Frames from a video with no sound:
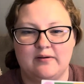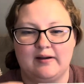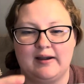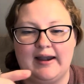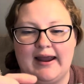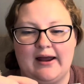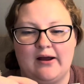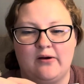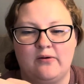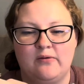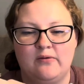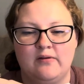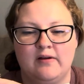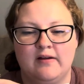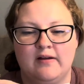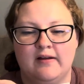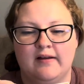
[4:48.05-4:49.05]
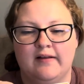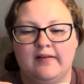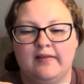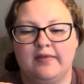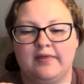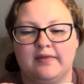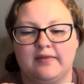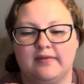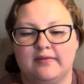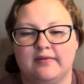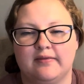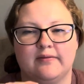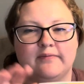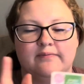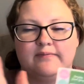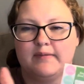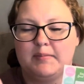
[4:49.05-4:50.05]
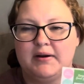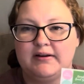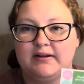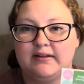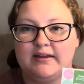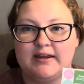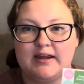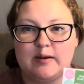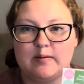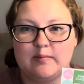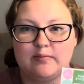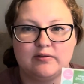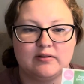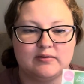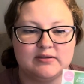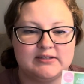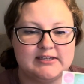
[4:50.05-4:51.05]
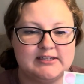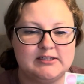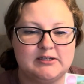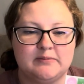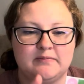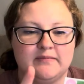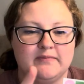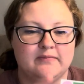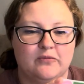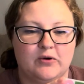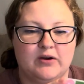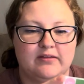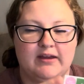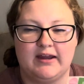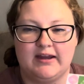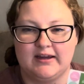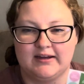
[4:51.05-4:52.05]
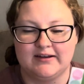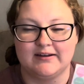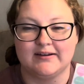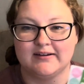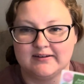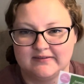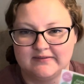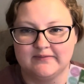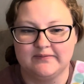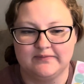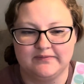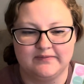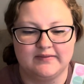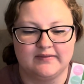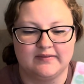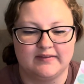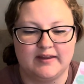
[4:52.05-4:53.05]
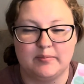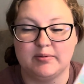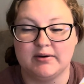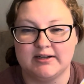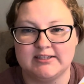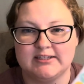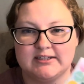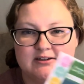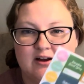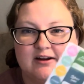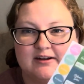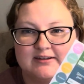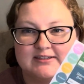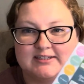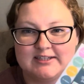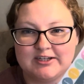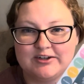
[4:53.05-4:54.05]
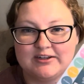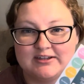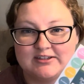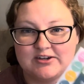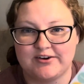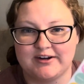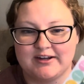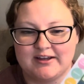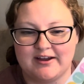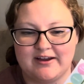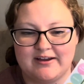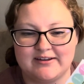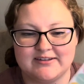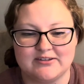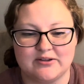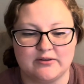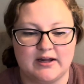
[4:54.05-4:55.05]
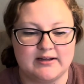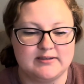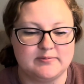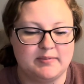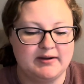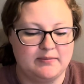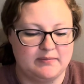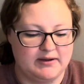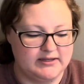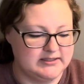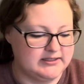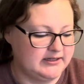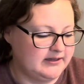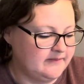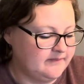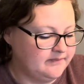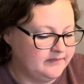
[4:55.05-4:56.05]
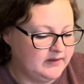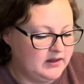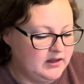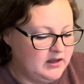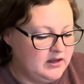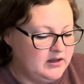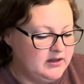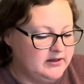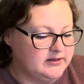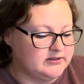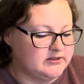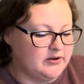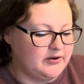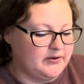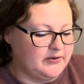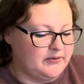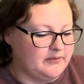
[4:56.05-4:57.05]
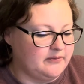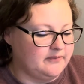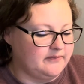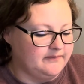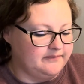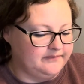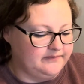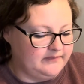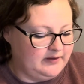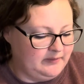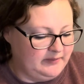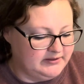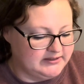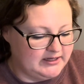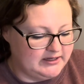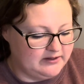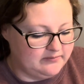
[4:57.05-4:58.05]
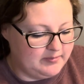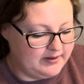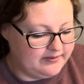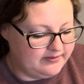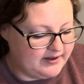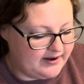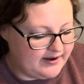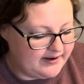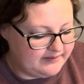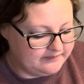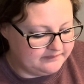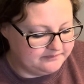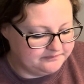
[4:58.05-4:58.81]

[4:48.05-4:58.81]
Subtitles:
Now, apparently they came up with a system where they print it on a sticker that's already cut. So that's been amazing. So I'm excited about that.